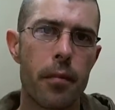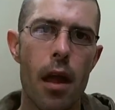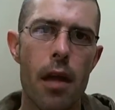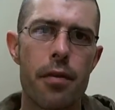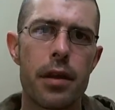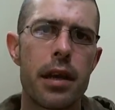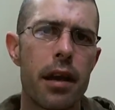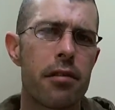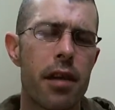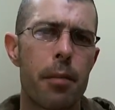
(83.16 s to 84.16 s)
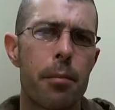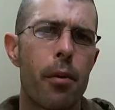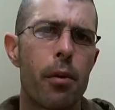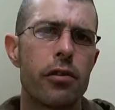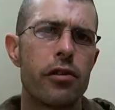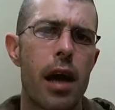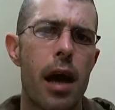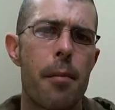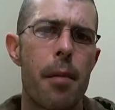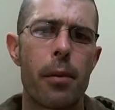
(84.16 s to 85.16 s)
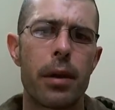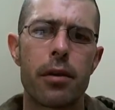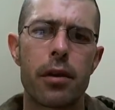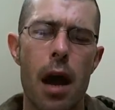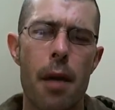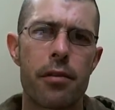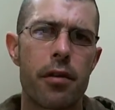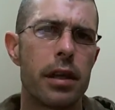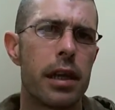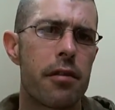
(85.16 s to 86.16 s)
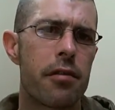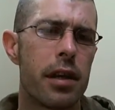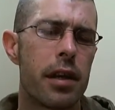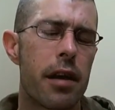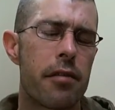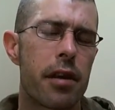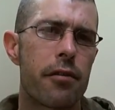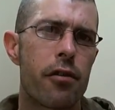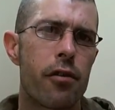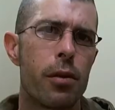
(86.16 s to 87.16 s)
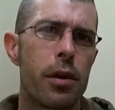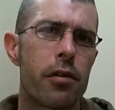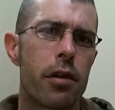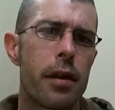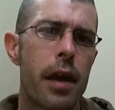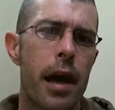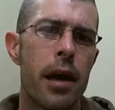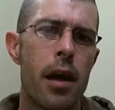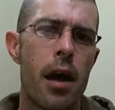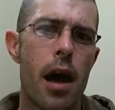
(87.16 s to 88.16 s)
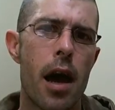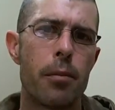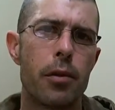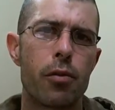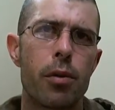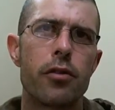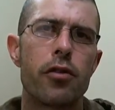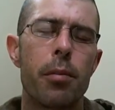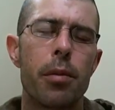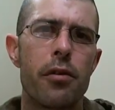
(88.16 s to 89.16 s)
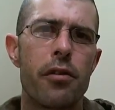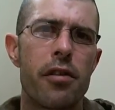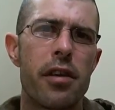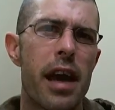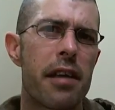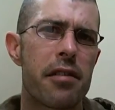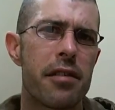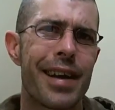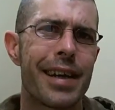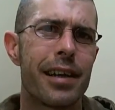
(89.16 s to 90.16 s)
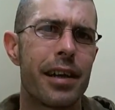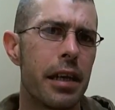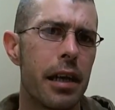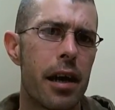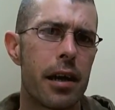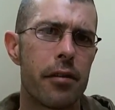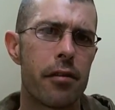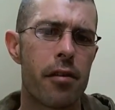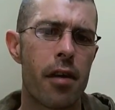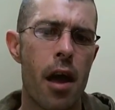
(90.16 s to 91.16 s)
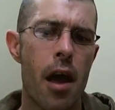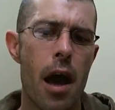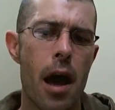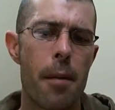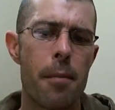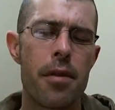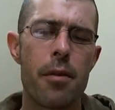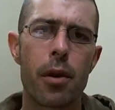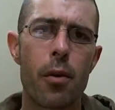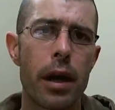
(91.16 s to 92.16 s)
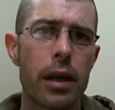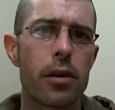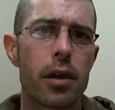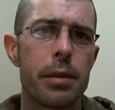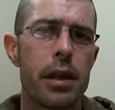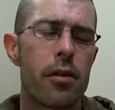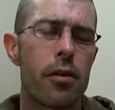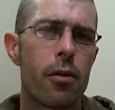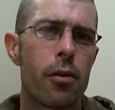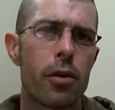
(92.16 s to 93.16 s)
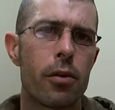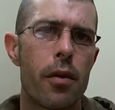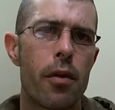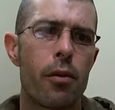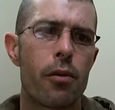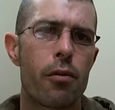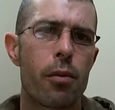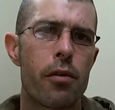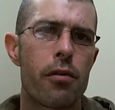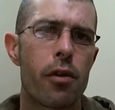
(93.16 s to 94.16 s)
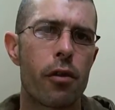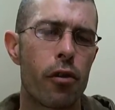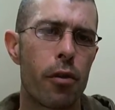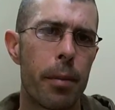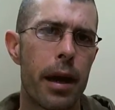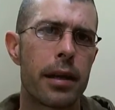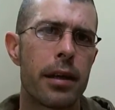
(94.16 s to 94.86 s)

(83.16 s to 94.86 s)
The next set I bought, I went on Amazon and I seen that set of Sonys on there, which were WCS 999s. They were quite good. I mean, the audio on those was not too bad.